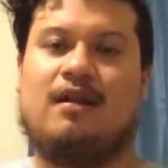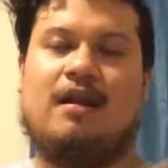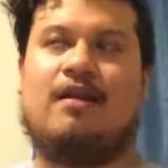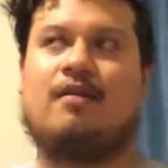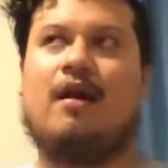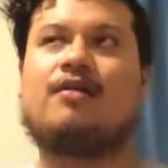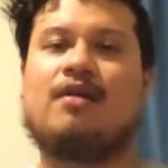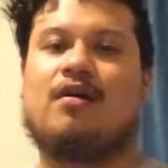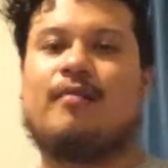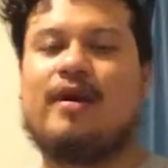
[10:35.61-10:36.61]
and I'll
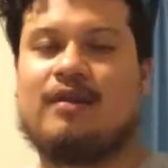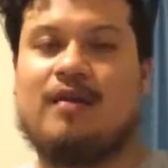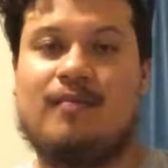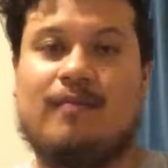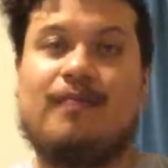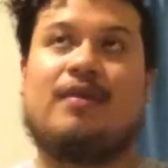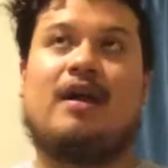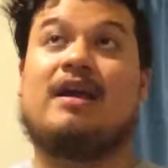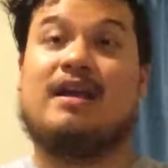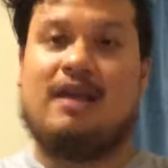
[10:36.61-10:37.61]
talk about them
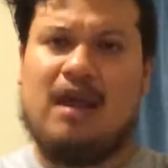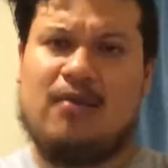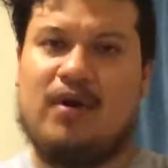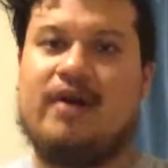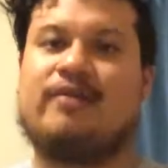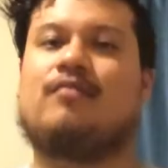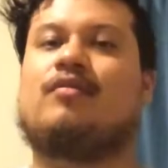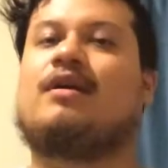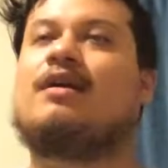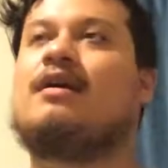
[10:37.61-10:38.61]
again
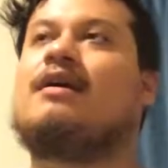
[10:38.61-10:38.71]
possibly